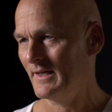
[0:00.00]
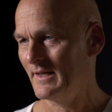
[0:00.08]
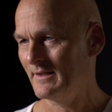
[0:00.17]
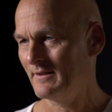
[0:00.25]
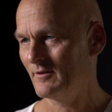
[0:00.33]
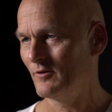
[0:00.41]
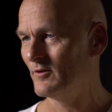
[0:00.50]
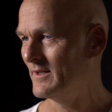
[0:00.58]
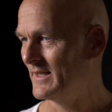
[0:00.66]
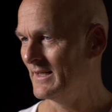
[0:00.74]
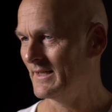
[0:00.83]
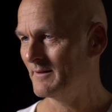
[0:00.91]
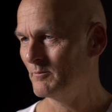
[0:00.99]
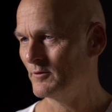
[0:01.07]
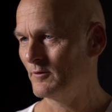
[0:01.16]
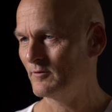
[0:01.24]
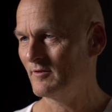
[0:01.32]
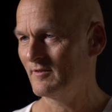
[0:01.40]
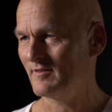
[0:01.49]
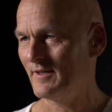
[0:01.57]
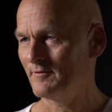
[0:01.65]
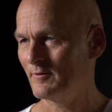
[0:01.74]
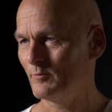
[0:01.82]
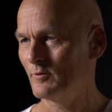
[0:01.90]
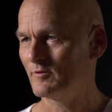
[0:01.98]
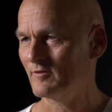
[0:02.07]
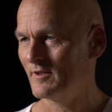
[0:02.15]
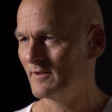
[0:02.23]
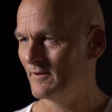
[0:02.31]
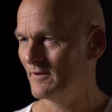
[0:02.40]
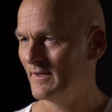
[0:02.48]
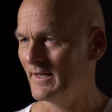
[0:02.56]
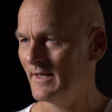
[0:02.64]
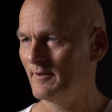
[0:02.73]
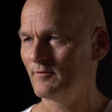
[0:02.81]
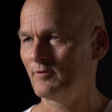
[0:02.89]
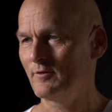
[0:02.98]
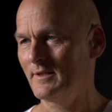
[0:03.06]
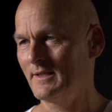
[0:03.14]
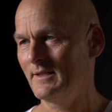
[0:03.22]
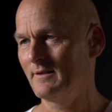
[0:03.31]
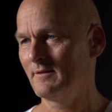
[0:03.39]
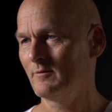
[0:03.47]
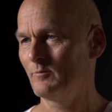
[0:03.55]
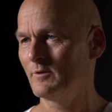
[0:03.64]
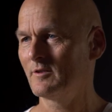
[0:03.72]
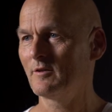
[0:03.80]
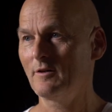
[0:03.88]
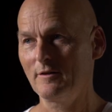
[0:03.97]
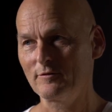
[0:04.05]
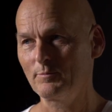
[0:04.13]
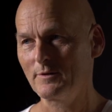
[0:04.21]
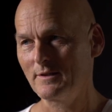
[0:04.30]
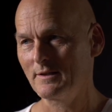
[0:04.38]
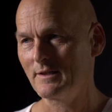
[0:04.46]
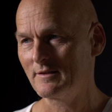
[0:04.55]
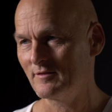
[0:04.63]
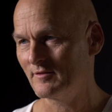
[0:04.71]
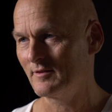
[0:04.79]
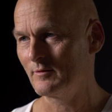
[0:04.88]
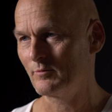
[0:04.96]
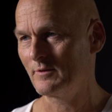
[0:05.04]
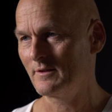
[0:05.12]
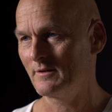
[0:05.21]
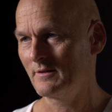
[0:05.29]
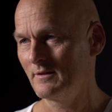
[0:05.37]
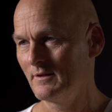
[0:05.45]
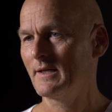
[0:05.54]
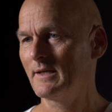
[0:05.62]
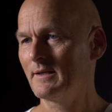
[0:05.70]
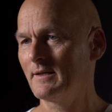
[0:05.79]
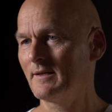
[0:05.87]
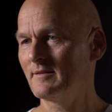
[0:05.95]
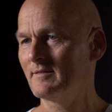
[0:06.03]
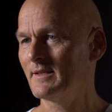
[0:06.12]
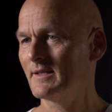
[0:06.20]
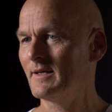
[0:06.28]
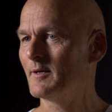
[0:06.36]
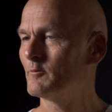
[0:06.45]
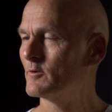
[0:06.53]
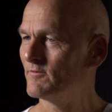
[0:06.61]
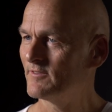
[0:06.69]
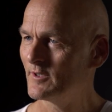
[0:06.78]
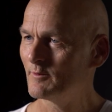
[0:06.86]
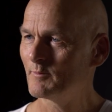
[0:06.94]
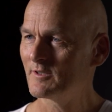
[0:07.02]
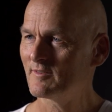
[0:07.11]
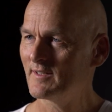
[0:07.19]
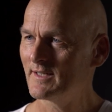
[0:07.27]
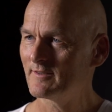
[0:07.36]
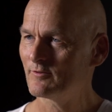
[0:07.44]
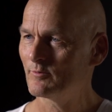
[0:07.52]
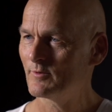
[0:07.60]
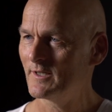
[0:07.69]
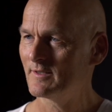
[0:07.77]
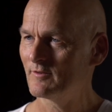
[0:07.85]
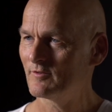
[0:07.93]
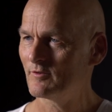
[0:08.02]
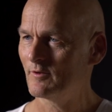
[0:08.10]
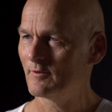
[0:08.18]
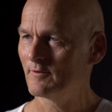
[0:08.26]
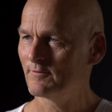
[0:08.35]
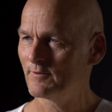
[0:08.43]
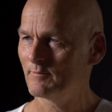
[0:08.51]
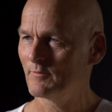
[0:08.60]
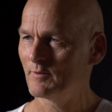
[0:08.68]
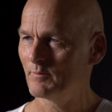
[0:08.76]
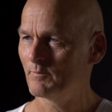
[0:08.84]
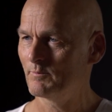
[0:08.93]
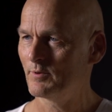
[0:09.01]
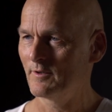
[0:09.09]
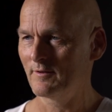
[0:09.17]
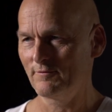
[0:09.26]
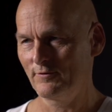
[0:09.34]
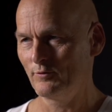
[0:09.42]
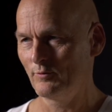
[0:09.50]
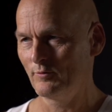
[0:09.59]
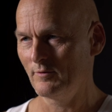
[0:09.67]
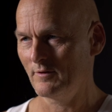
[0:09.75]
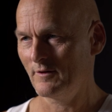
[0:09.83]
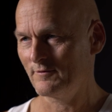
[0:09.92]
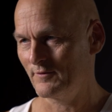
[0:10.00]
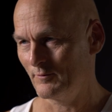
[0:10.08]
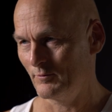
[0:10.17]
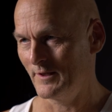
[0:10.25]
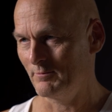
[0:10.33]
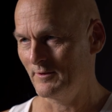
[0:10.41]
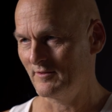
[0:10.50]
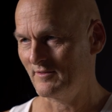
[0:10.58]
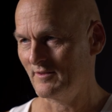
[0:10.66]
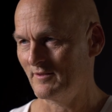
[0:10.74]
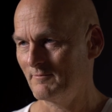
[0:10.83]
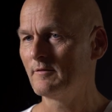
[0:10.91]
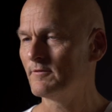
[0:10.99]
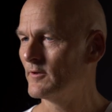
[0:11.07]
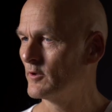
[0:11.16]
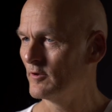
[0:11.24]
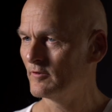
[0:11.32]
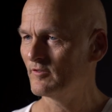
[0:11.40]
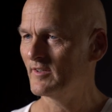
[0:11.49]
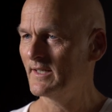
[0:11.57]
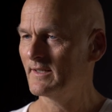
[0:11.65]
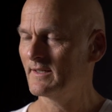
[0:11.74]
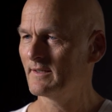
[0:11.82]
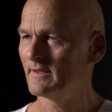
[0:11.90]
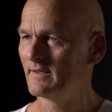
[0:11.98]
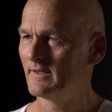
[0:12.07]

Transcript: and her healing process afterwards, and her life today with her husband and children. And I said I would very much like to write the story from the point of view of the rapist for her sake,